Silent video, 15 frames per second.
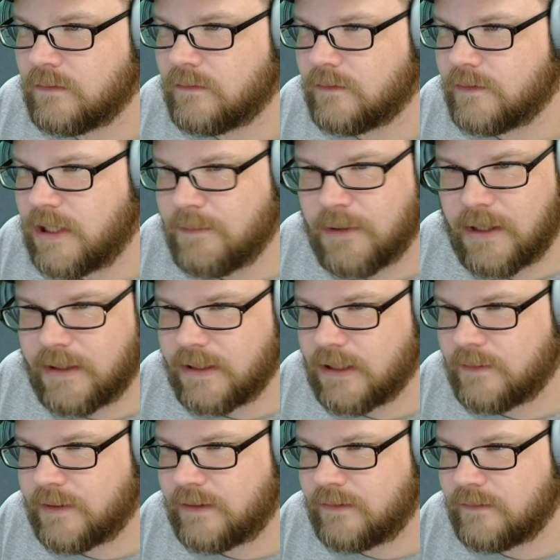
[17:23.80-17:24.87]
Keep on
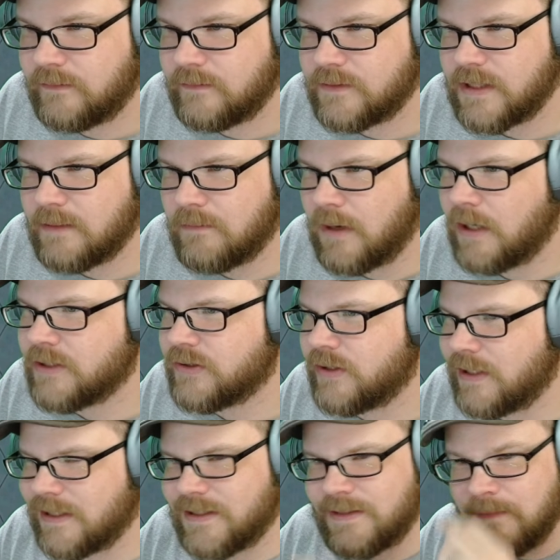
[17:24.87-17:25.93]
going. So that monster
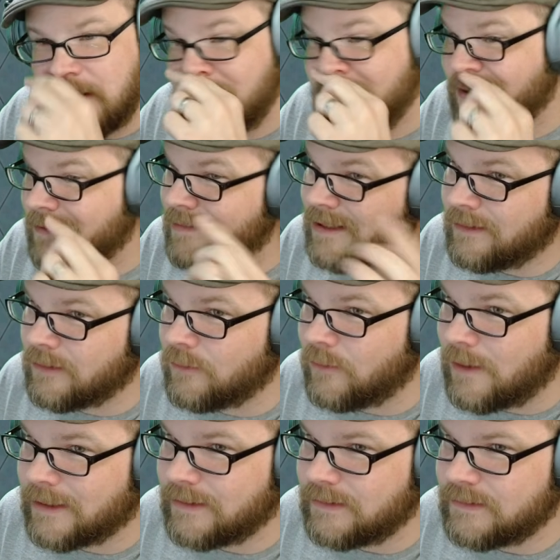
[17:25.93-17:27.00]
nest is maybe going to be
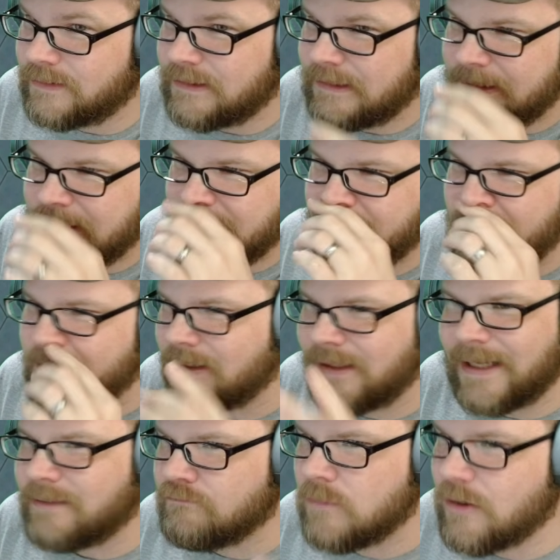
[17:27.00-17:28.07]
underwater. Maybe they're
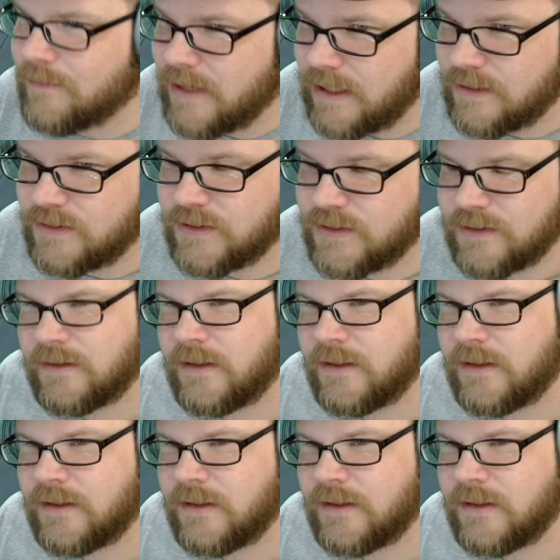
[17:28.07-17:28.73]
like mermaids.